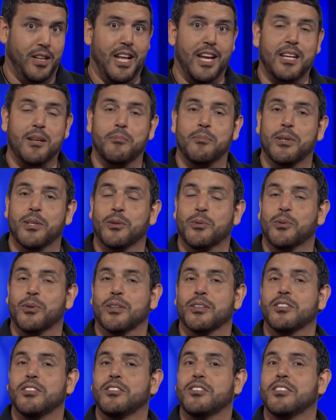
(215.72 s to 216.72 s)
the lack of better
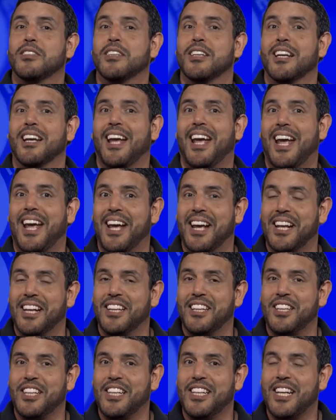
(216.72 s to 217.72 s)
words,
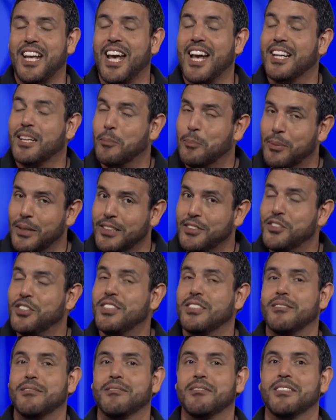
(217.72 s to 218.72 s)
and he had a budget.